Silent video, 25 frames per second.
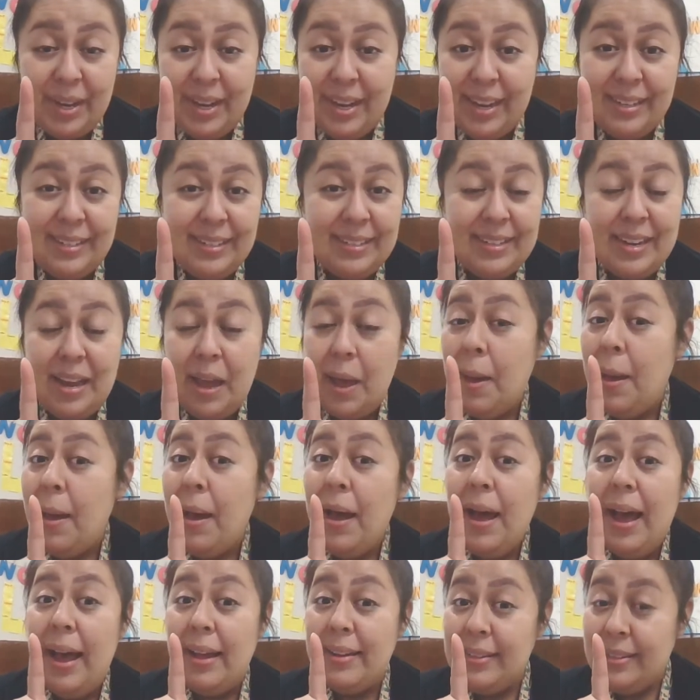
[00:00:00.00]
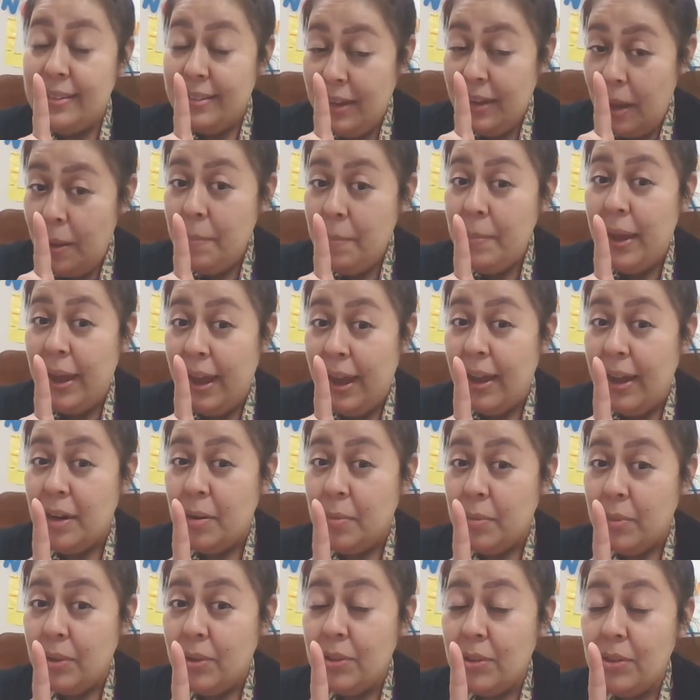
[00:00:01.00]
because some
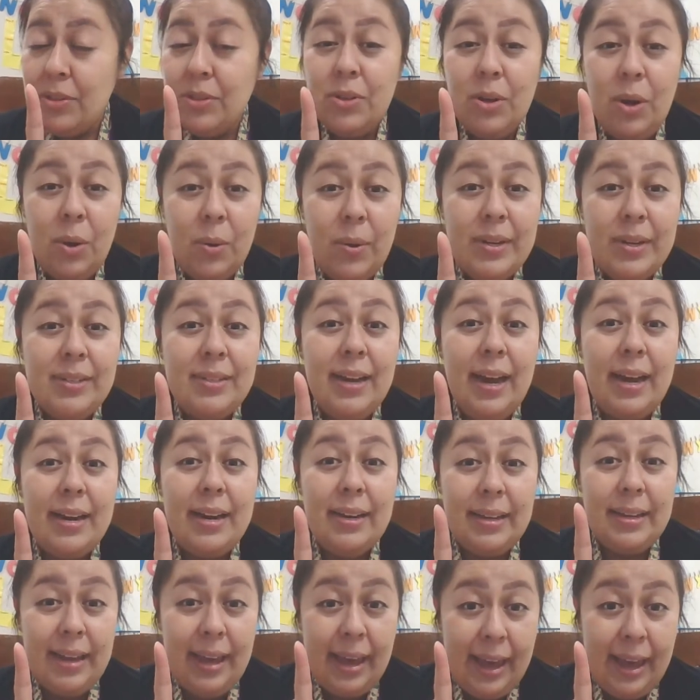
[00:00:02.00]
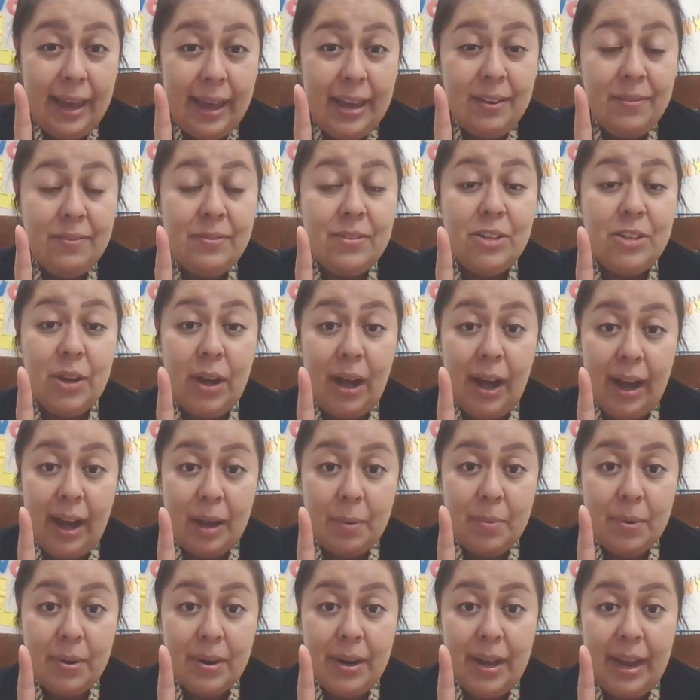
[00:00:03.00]
animals go inside a cave to
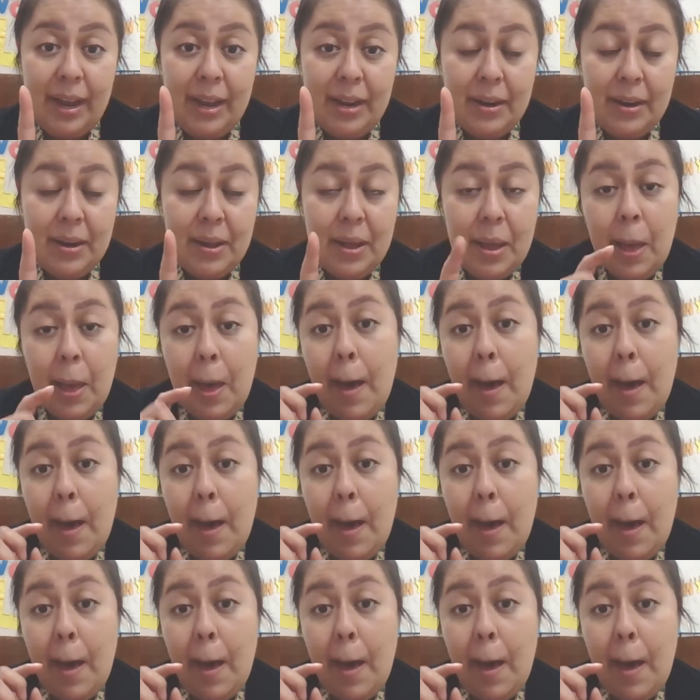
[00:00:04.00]
hibernate.